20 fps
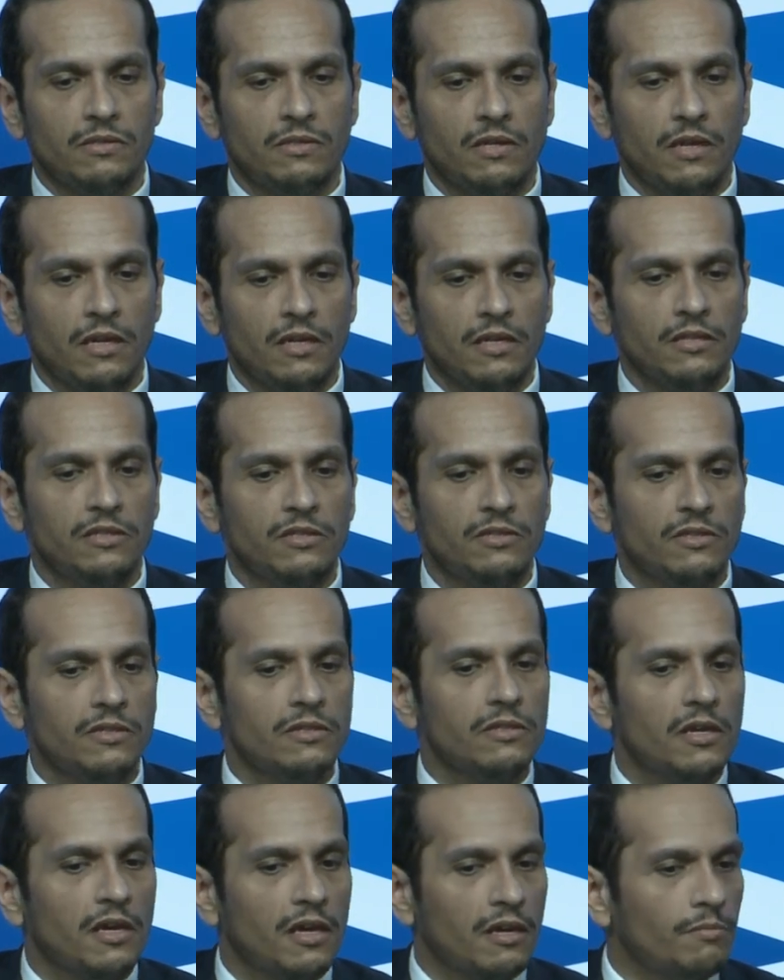really
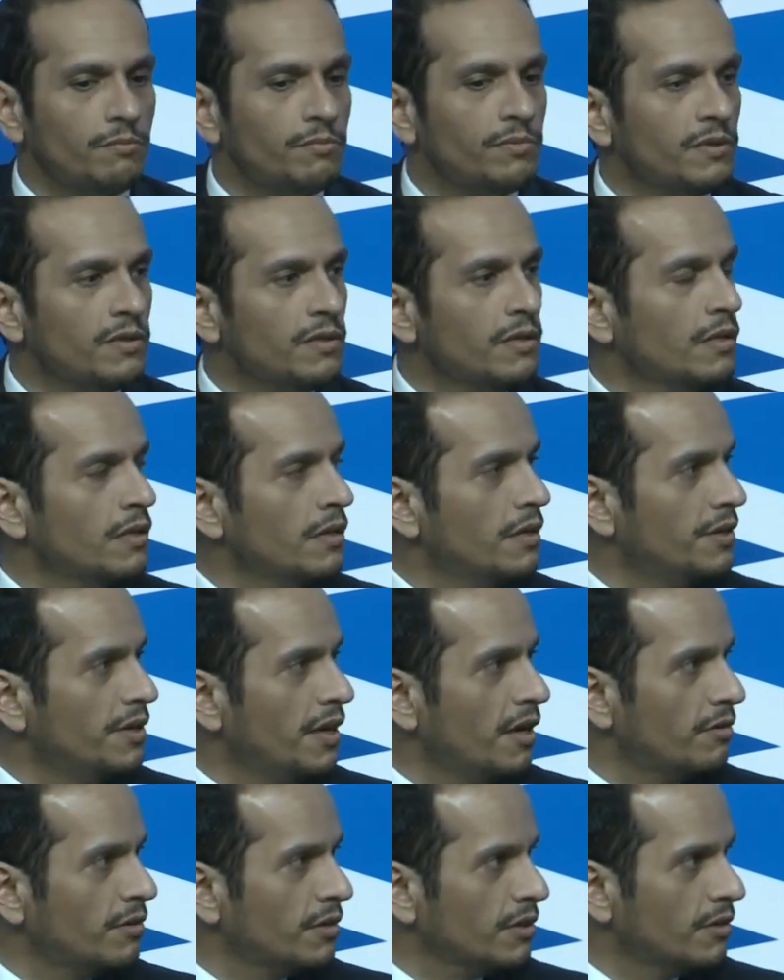didn't help in
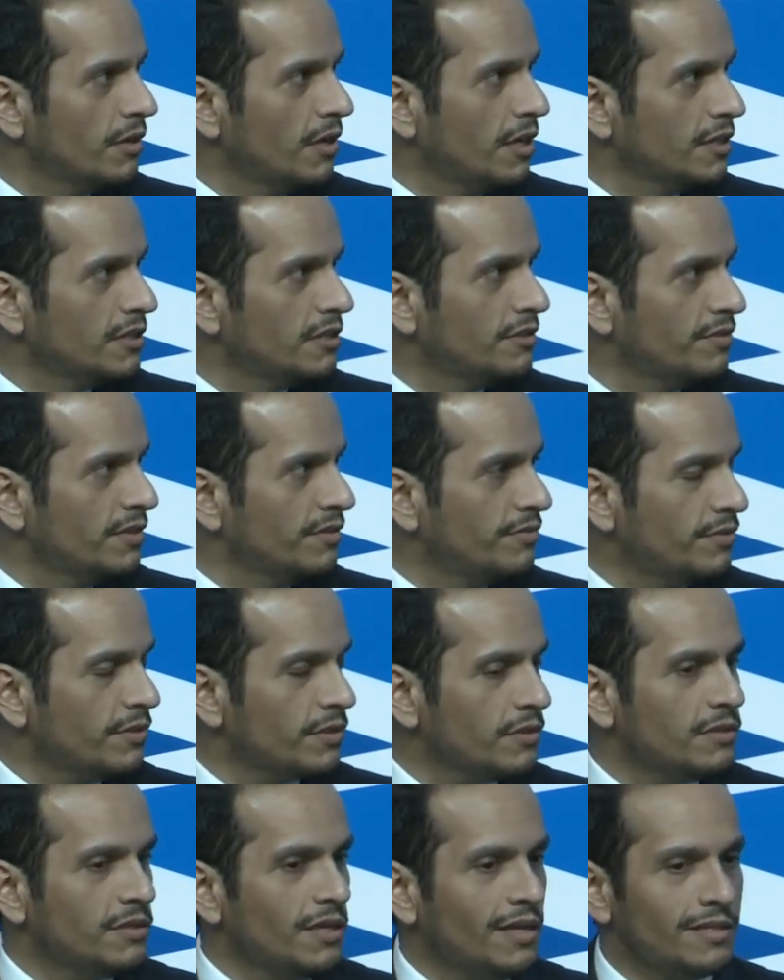our collective
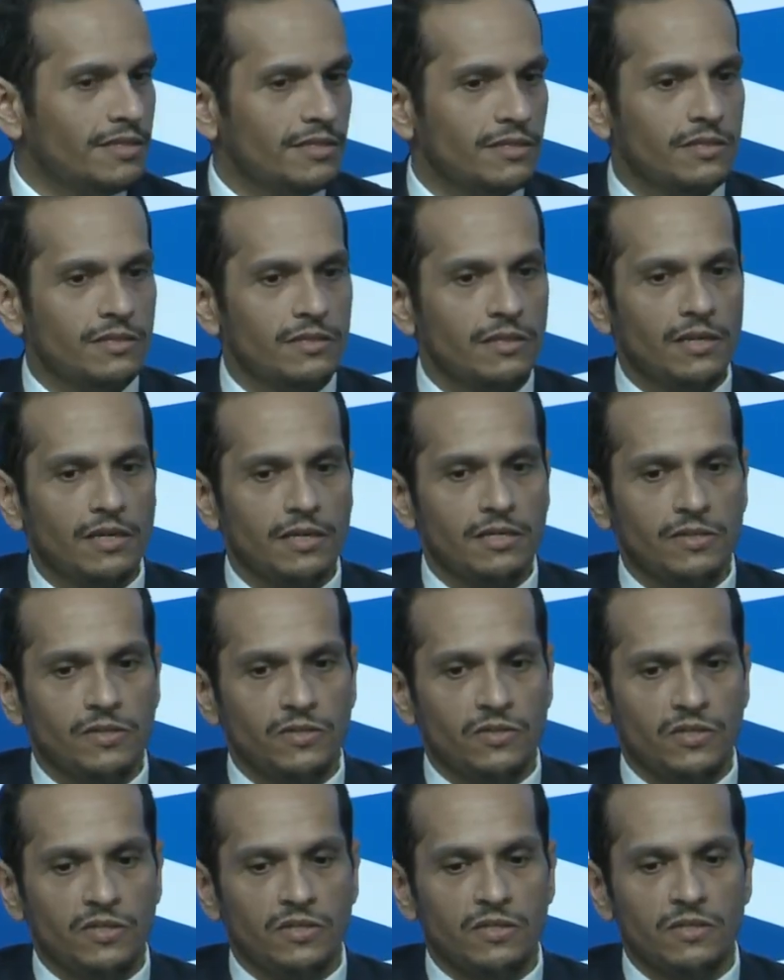effort as, as
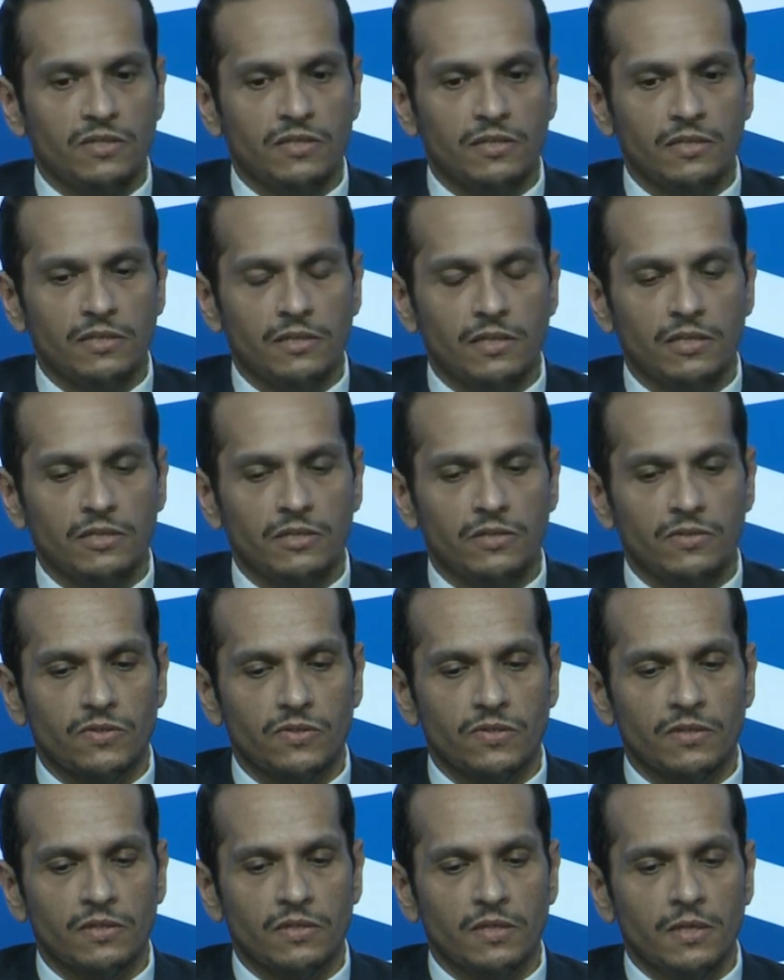GCC
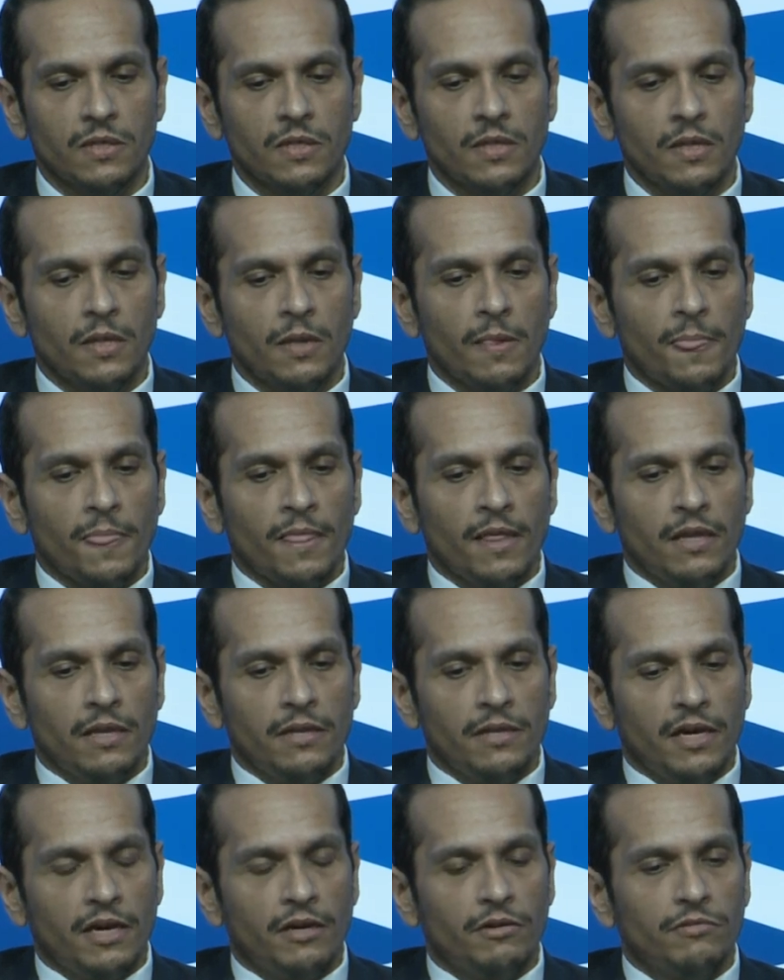nations.
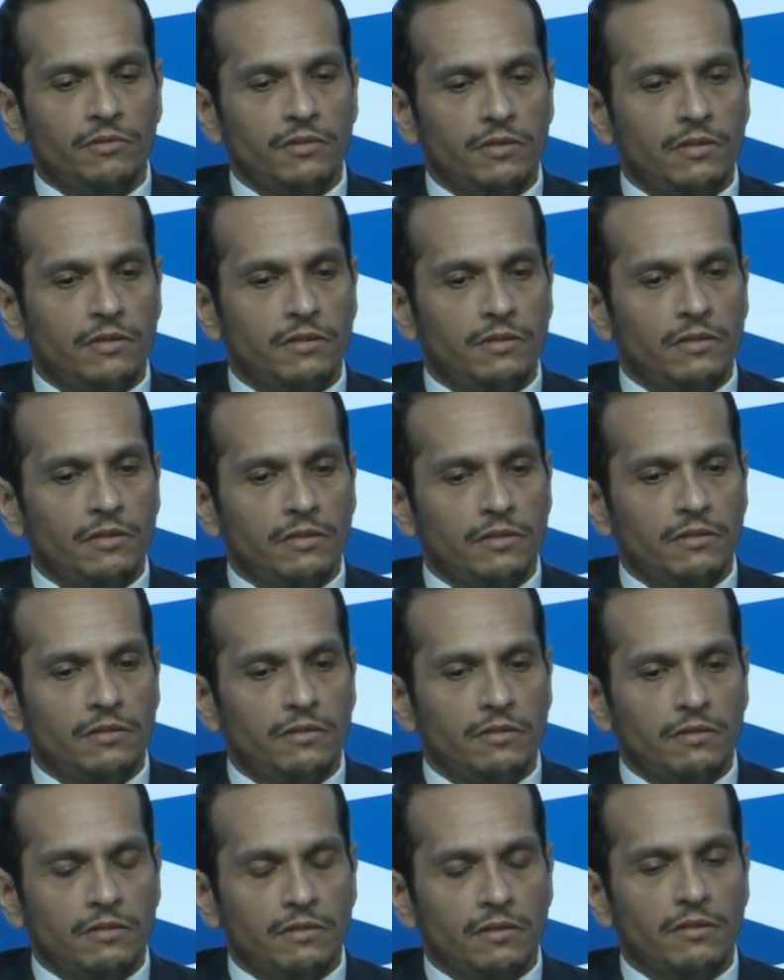Now, in,
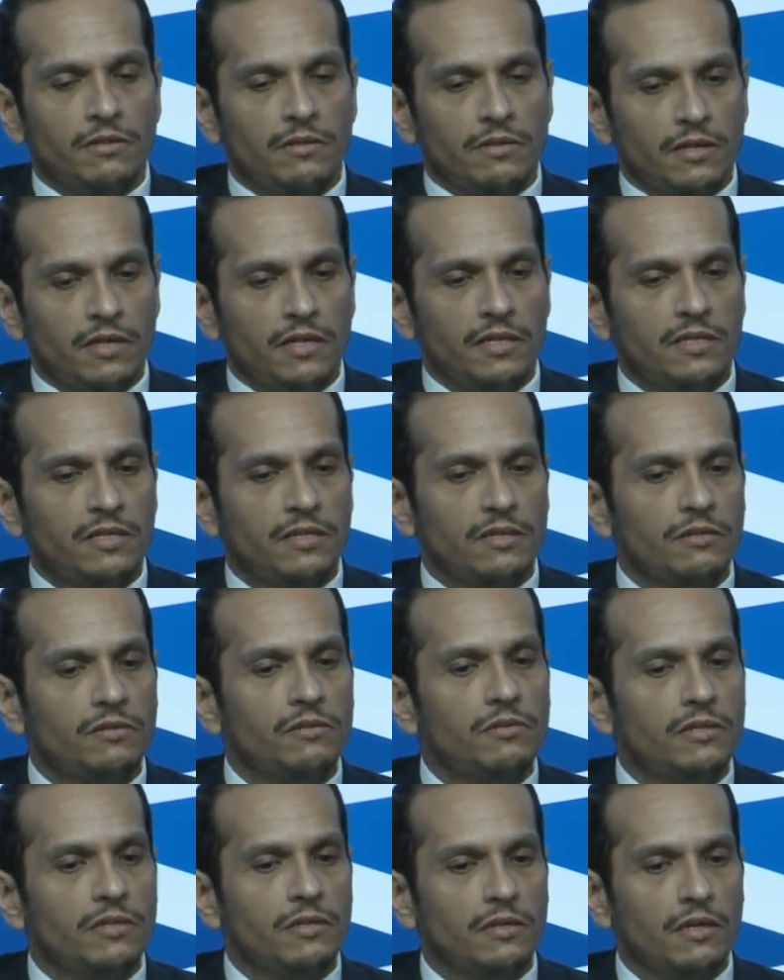in, in the
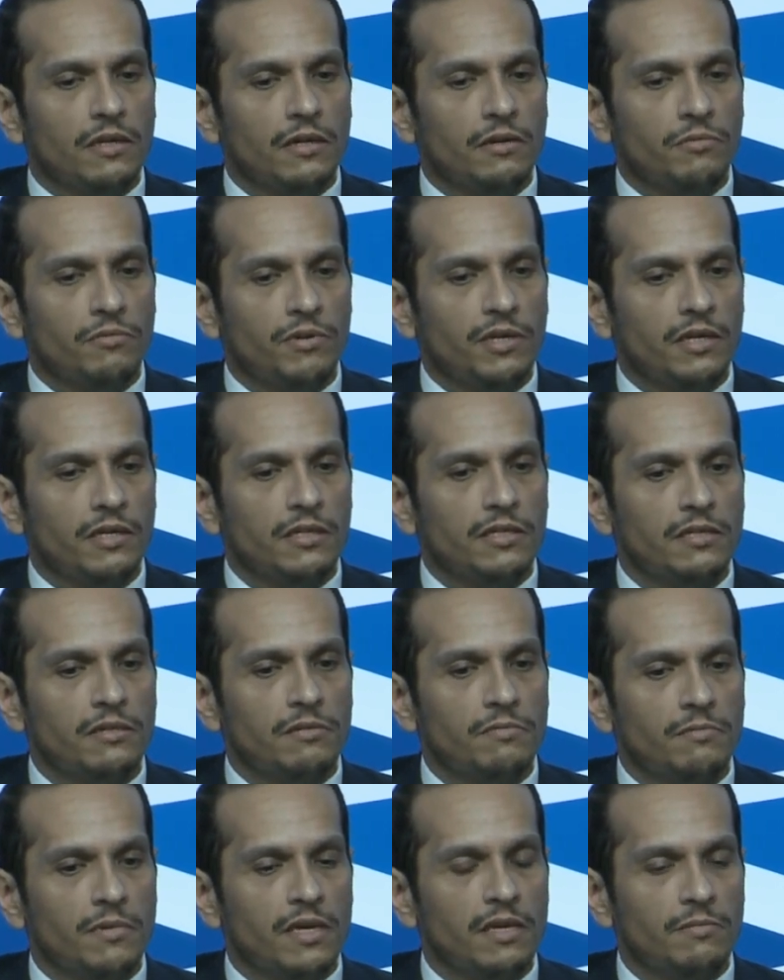recent uh, weeks,
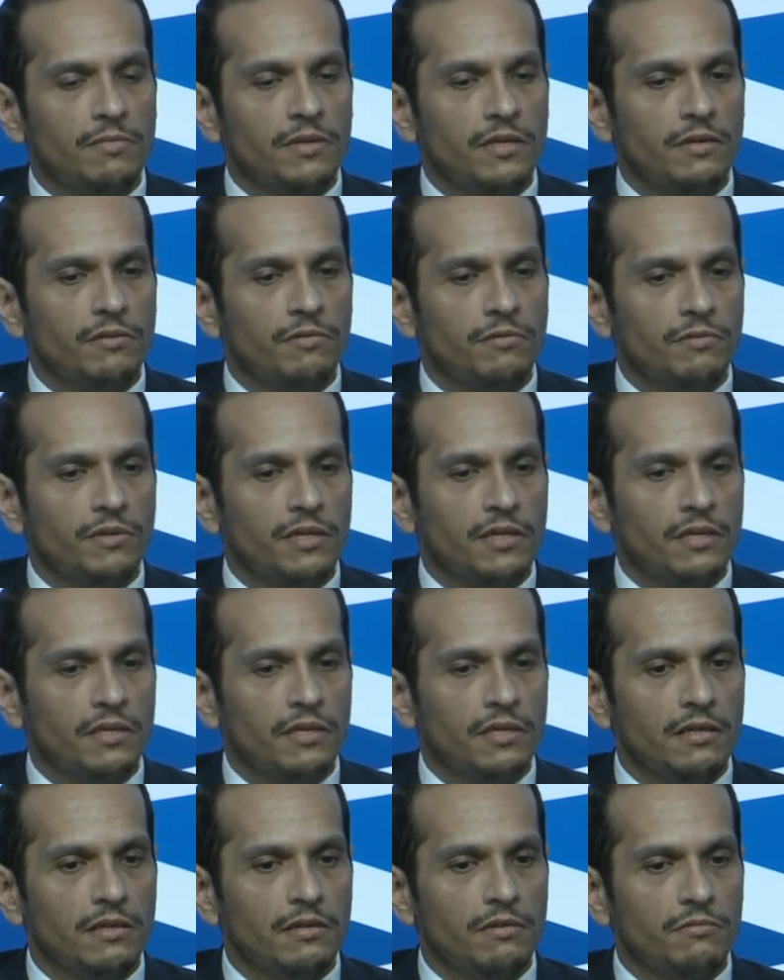maybe
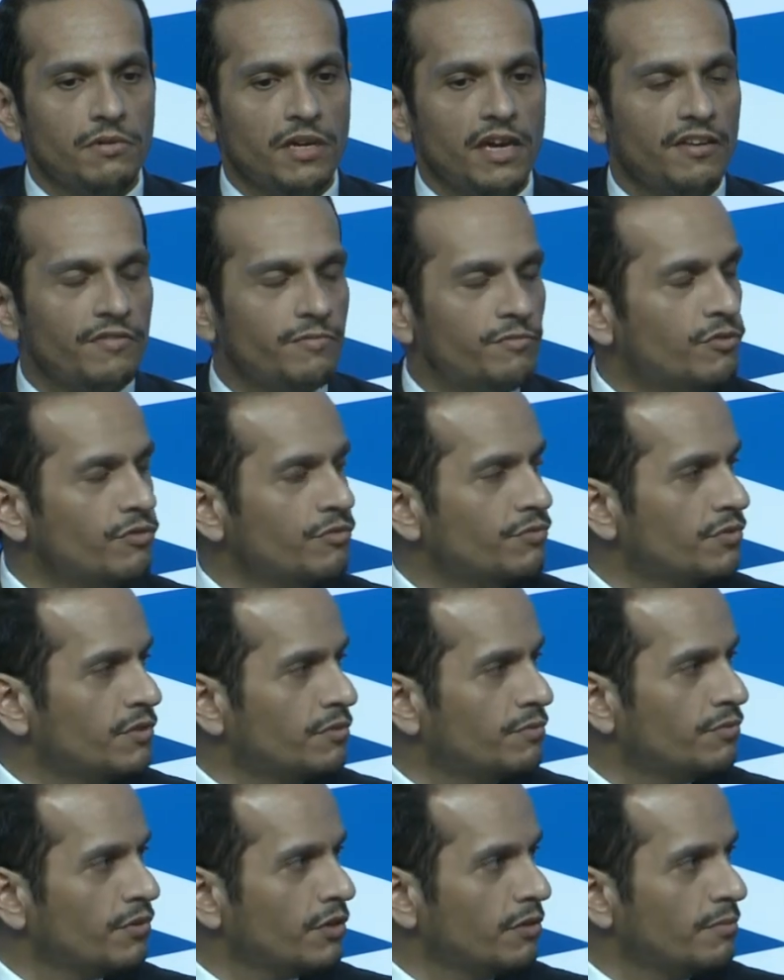we, we have moved
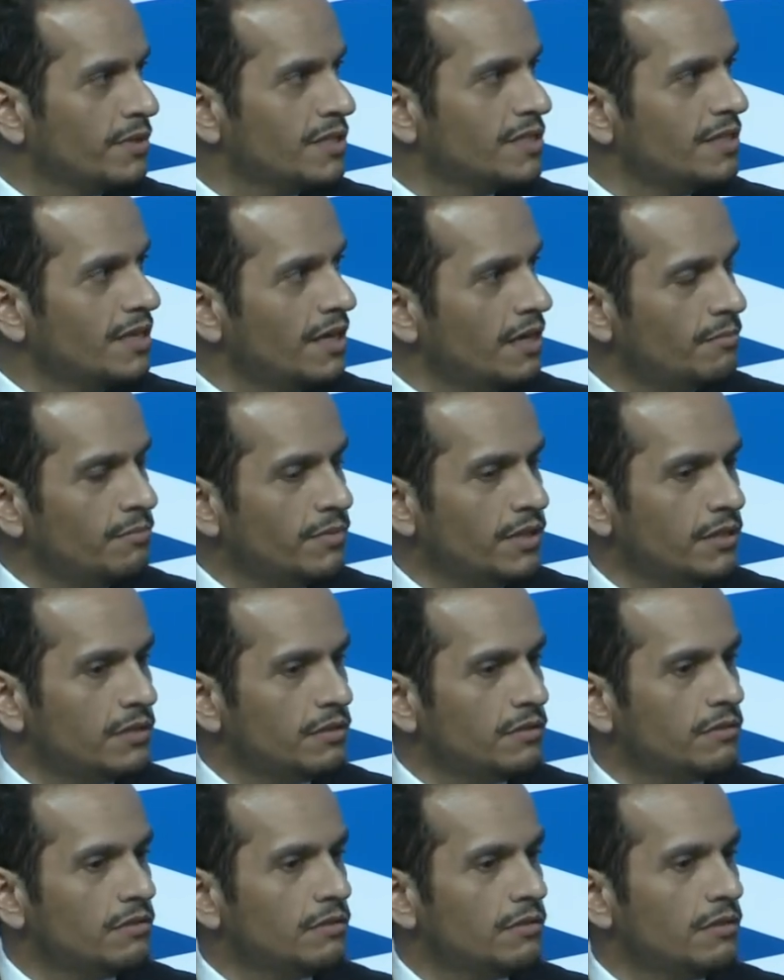from a
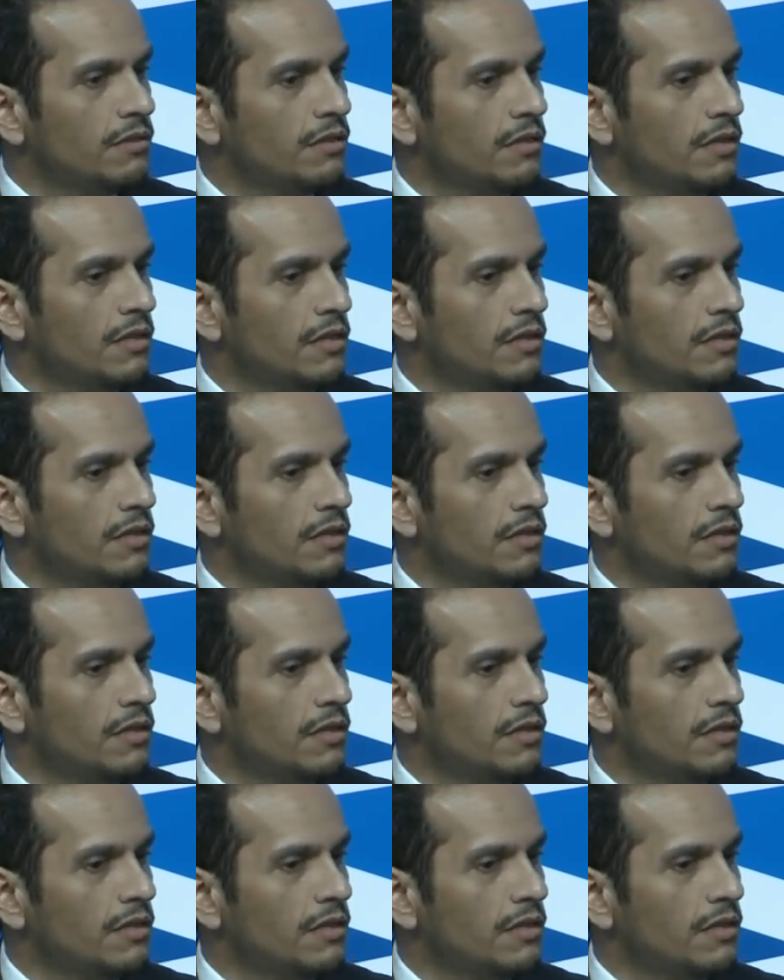stalemate uh,